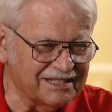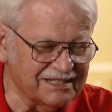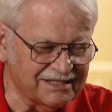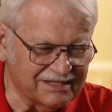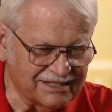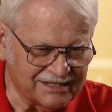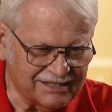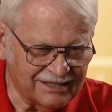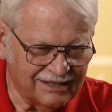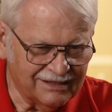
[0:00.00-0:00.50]
He
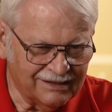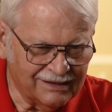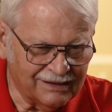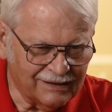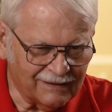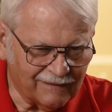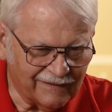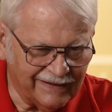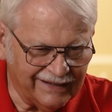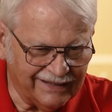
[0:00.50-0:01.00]
says,
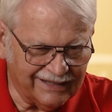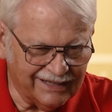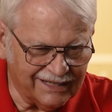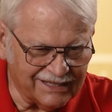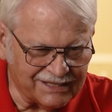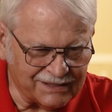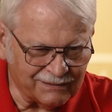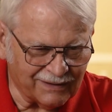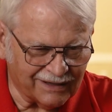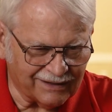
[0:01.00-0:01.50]
read
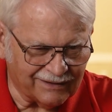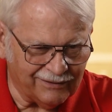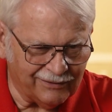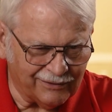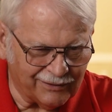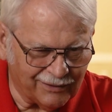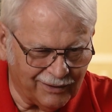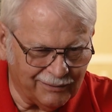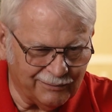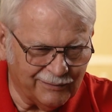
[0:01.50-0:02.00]
this. We're
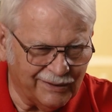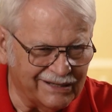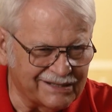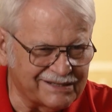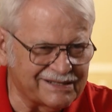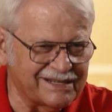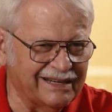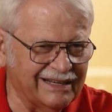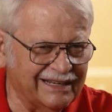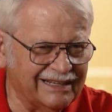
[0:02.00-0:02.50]
going home
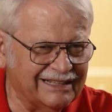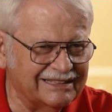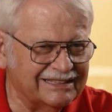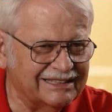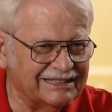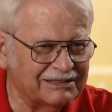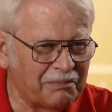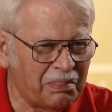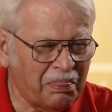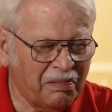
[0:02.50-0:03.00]
Wednesday.
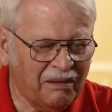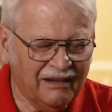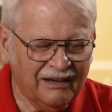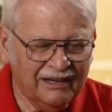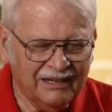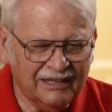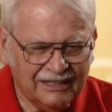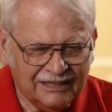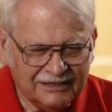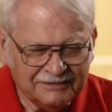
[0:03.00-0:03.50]

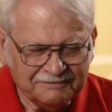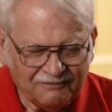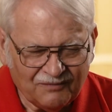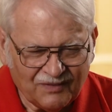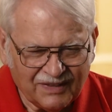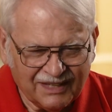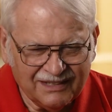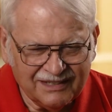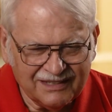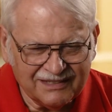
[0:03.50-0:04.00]

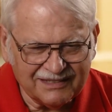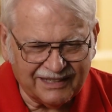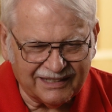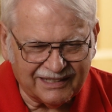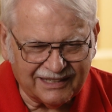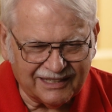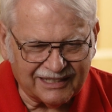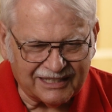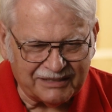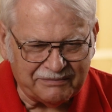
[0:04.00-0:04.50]
So I
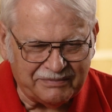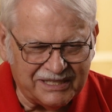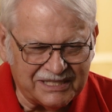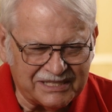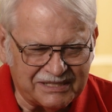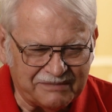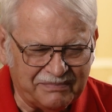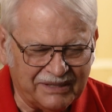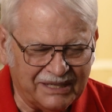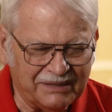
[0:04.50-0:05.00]
take the
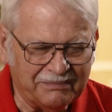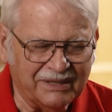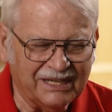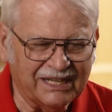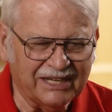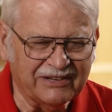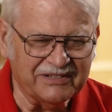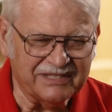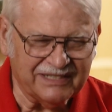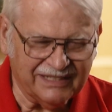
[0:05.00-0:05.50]
piece of paper
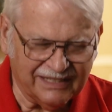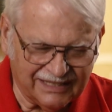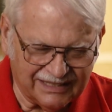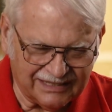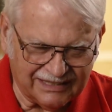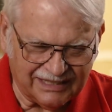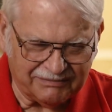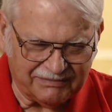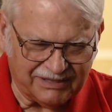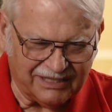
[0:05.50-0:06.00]
out of his
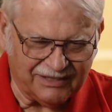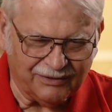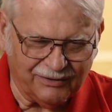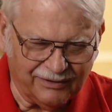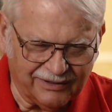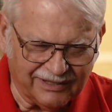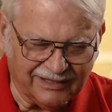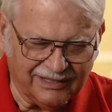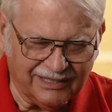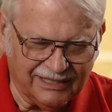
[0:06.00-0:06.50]
hand. I'm kind of
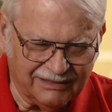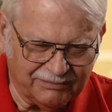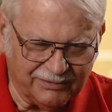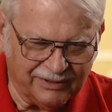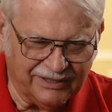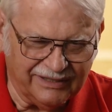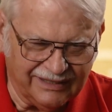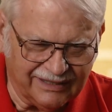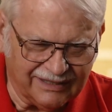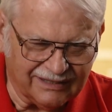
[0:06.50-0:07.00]
holding it up,
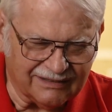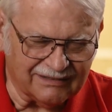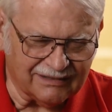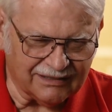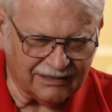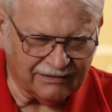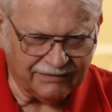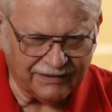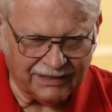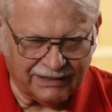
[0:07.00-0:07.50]
reading it.
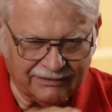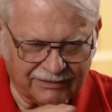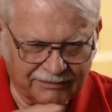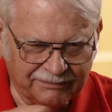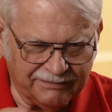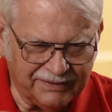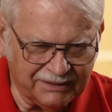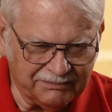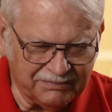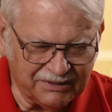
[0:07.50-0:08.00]
The following
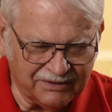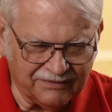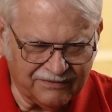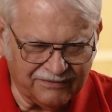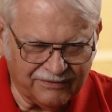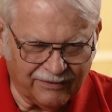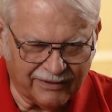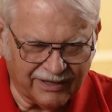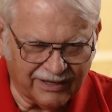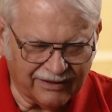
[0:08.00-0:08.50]
people,
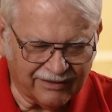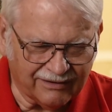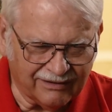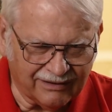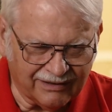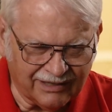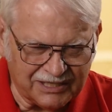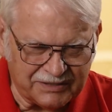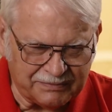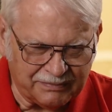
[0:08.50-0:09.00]

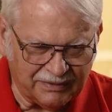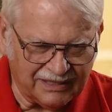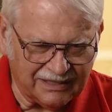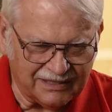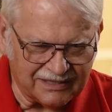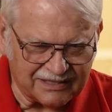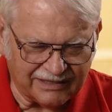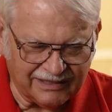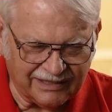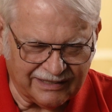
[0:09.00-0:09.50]
43rd
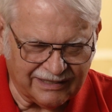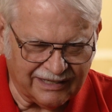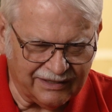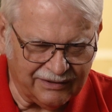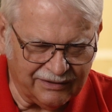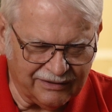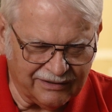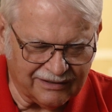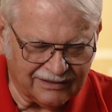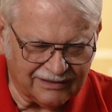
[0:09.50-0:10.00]
SPS, K9
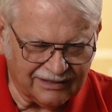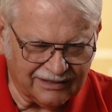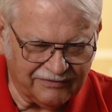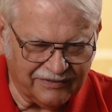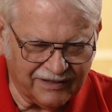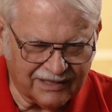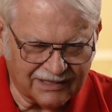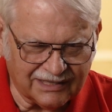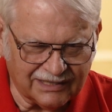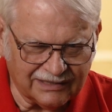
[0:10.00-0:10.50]
unit,
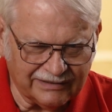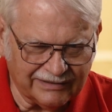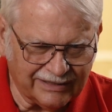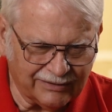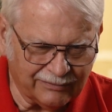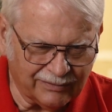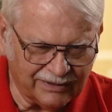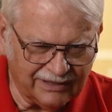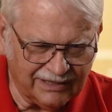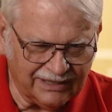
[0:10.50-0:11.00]

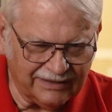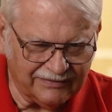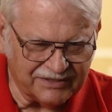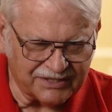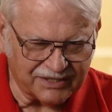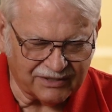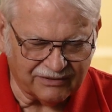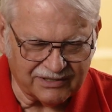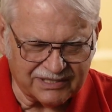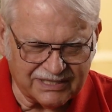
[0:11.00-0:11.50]
effectively relieved
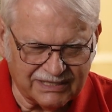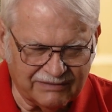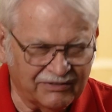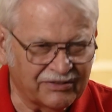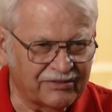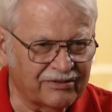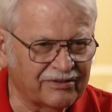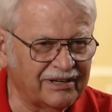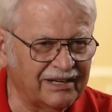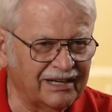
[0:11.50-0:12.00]

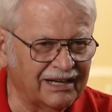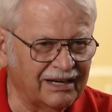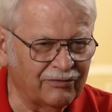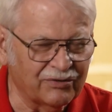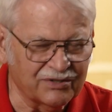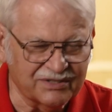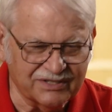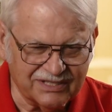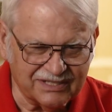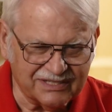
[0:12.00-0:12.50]
0730
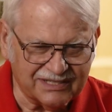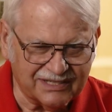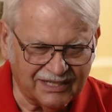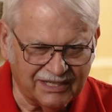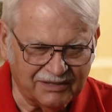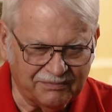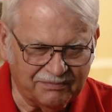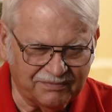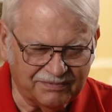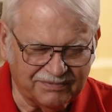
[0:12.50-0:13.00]
hours this
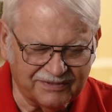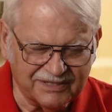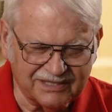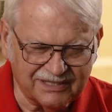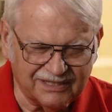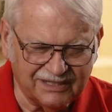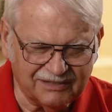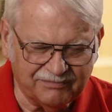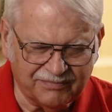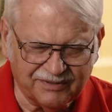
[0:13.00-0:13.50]
day.
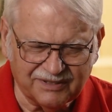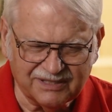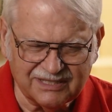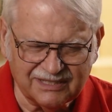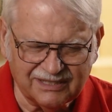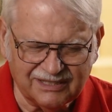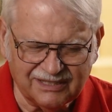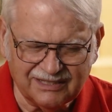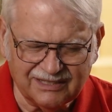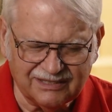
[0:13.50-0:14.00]
Proceed,
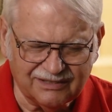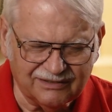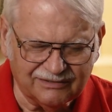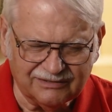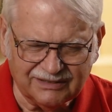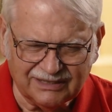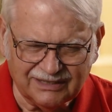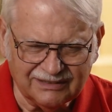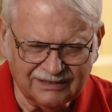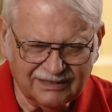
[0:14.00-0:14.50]
proceed
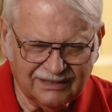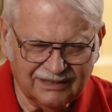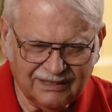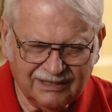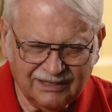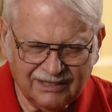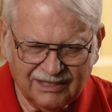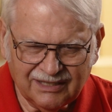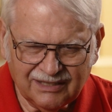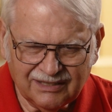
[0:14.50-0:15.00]
to
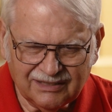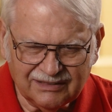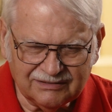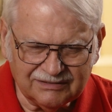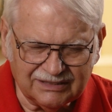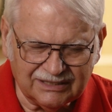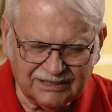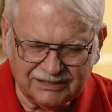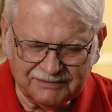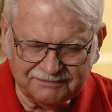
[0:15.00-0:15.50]

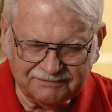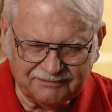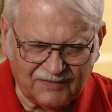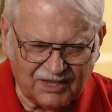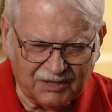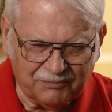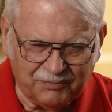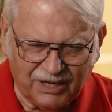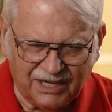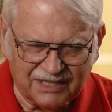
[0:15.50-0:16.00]
uh, um,
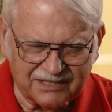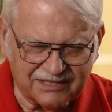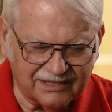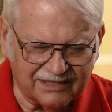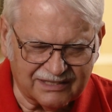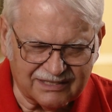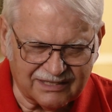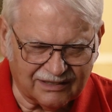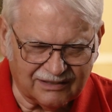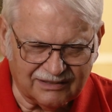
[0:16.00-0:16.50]

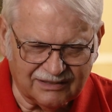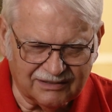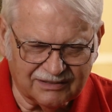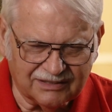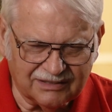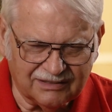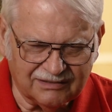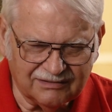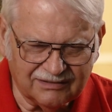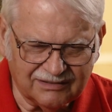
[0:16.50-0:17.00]
process all
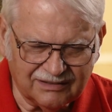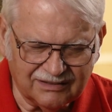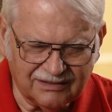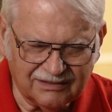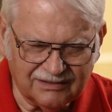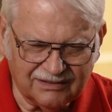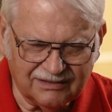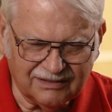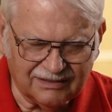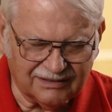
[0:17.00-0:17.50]

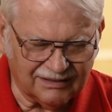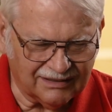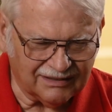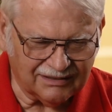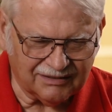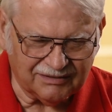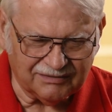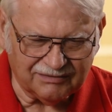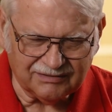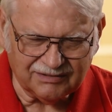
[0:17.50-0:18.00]

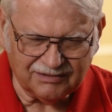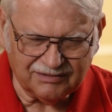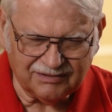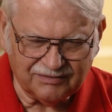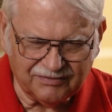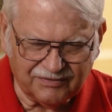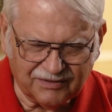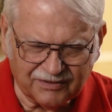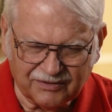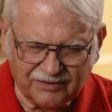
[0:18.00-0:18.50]
uh,
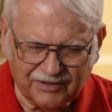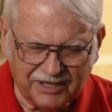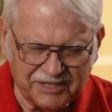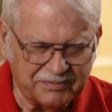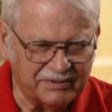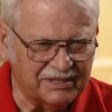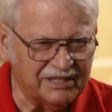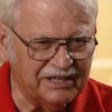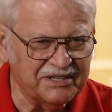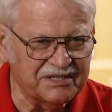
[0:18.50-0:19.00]
for
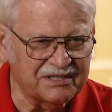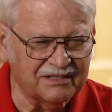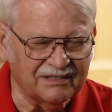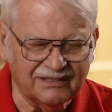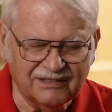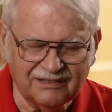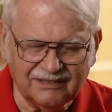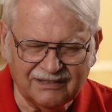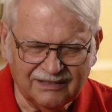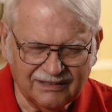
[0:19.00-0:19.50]

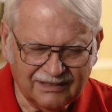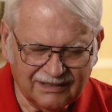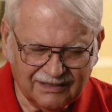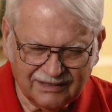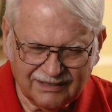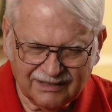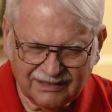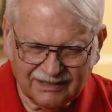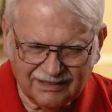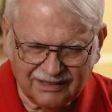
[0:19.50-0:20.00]
transportation
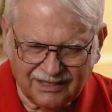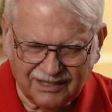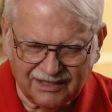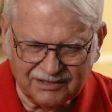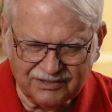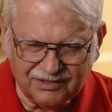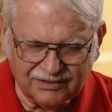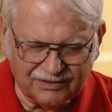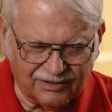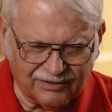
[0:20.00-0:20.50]

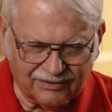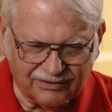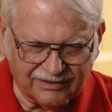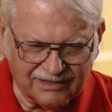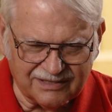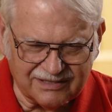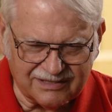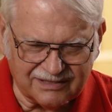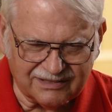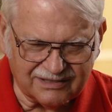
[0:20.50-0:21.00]
uh, to
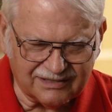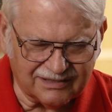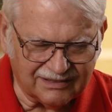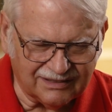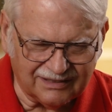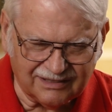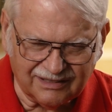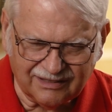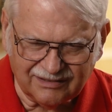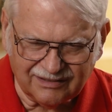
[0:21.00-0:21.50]
colonists
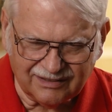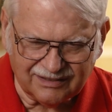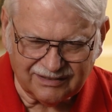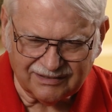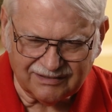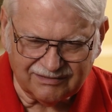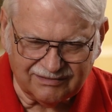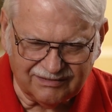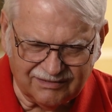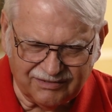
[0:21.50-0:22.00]
on,
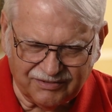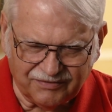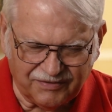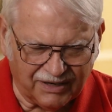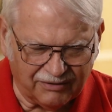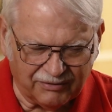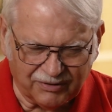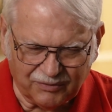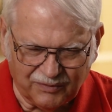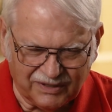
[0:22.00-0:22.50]
on
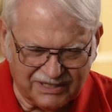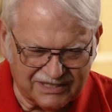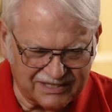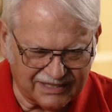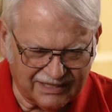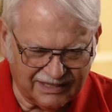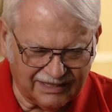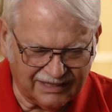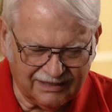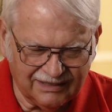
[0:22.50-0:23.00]
following
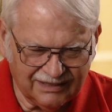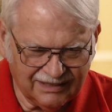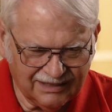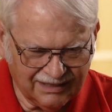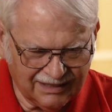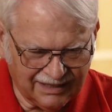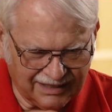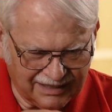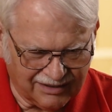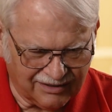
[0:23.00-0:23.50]
Wednesday,
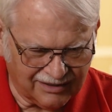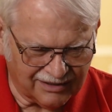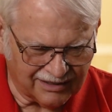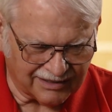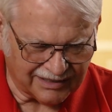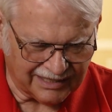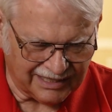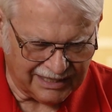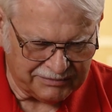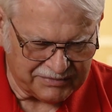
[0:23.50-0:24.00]
and how
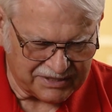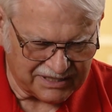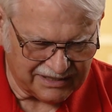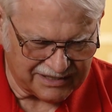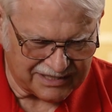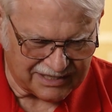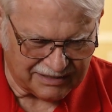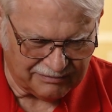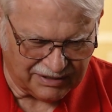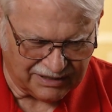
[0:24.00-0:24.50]
their names
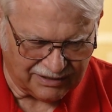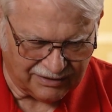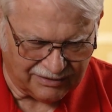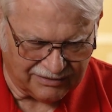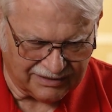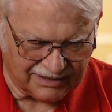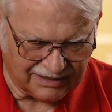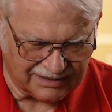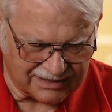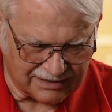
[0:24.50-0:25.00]
listed
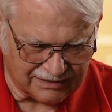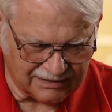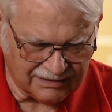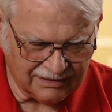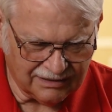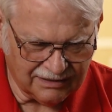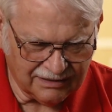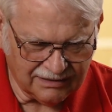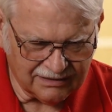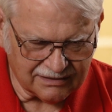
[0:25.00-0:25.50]
below it. As
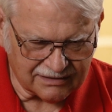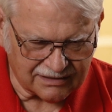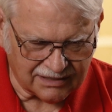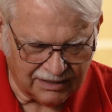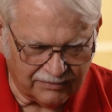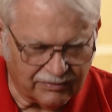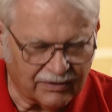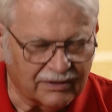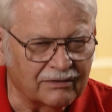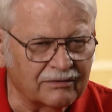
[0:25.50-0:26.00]

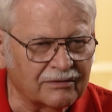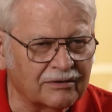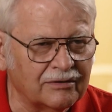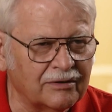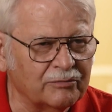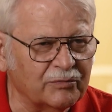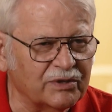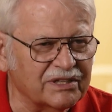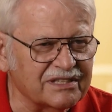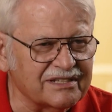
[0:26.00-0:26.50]
Steve, we're going
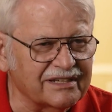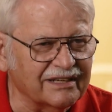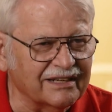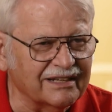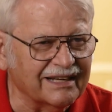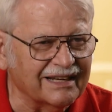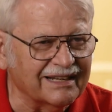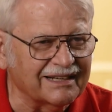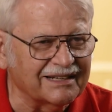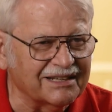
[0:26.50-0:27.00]
home Wednesday.
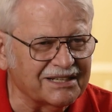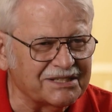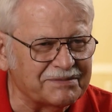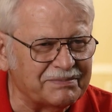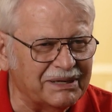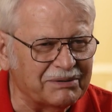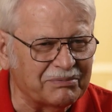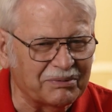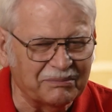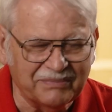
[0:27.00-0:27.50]
Handed this
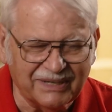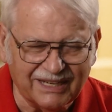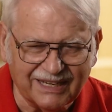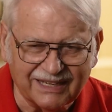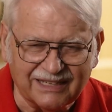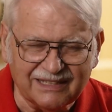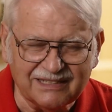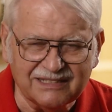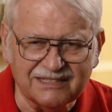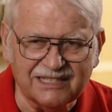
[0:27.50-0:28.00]
paper
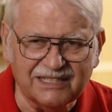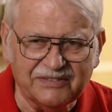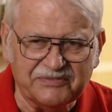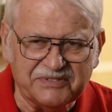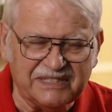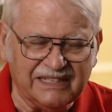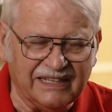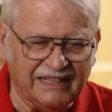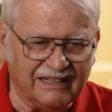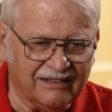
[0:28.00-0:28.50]
back, and Steve
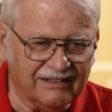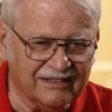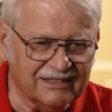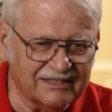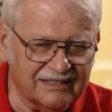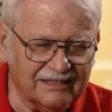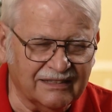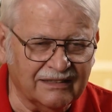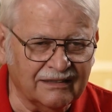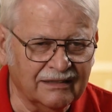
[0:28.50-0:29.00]
standing there
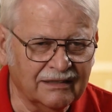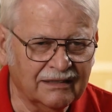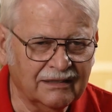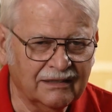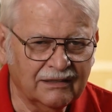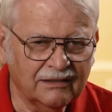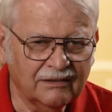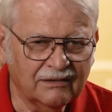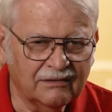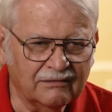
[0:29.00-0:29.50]
saying,
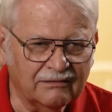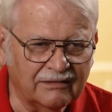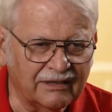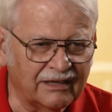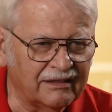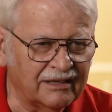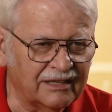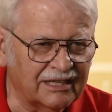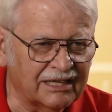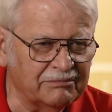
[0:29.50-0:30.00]
What do
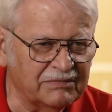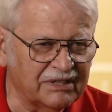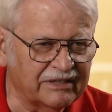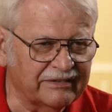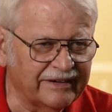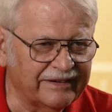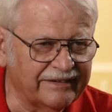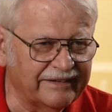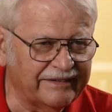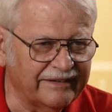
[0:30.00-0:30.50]
you think I've been
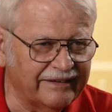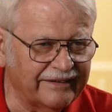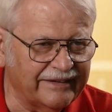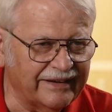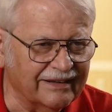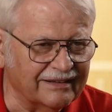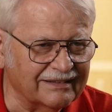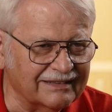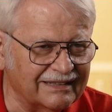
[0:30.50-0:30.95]
trying to tell you?